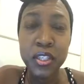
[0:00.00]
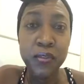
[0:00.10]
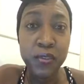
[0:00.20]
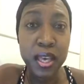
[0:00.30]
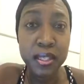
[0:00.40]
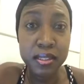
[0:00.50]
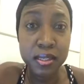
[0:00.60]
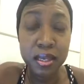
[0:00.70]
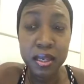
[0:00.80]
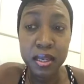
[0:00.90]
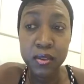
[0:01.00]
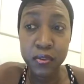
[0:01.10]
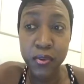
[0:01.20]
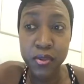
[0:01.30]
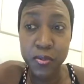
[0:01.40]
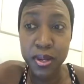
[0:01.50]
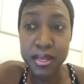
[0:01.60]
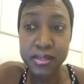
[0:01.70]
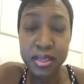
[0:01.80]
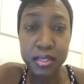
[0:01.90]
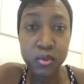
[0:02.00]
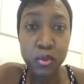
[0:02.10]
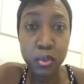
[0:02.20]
felt in the first place that,